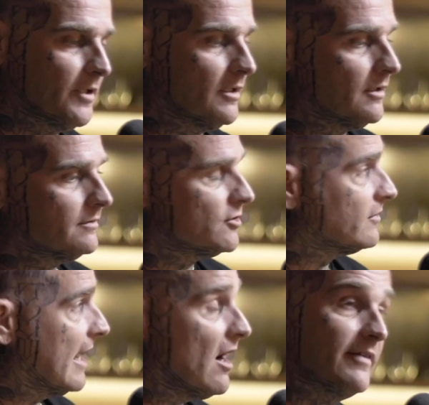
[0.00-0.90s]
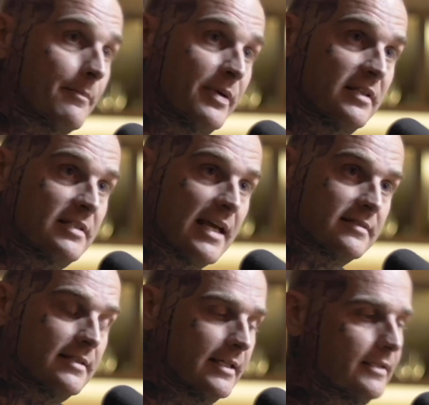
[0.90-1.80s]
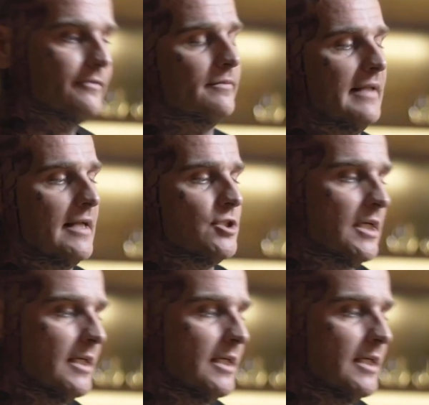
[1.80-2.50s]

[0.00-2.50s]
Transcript: you know. So now I've got PTSD from that